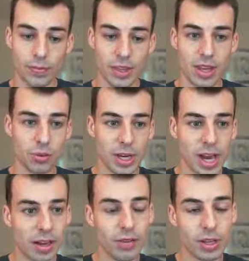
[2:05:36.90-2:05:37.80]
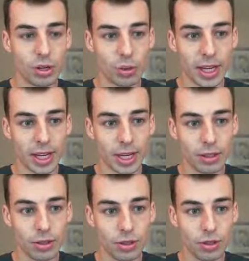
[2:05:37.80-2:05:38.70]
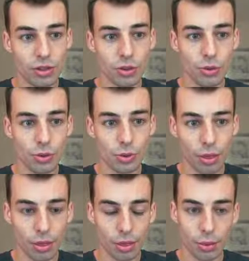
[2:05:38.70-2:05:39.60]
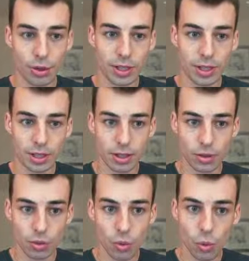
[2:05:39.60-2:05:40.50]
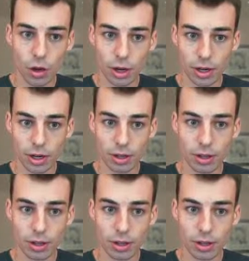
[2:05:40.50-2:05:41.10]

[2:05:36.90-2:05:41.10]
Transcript: If we have the array 2, 3, 1,